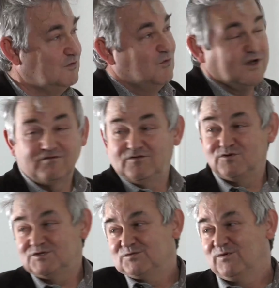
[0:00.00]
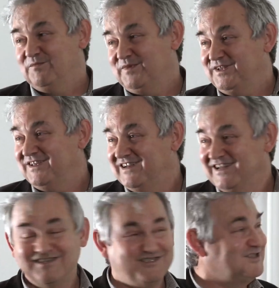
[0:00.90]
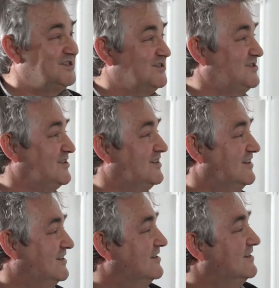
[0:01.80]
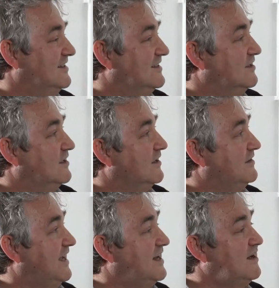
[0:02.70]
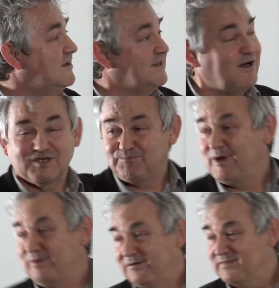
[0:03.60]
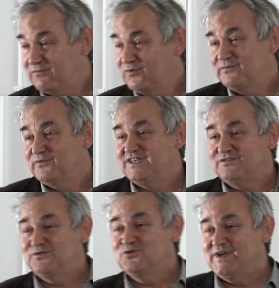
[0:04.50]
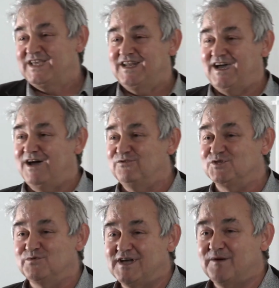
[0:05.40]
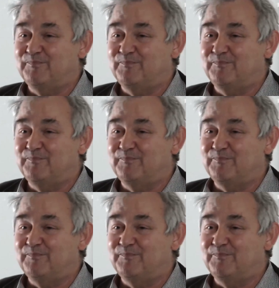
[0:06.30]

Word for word: One of those 1 million little sisters. Then that was public. But what were you doing in the house? We are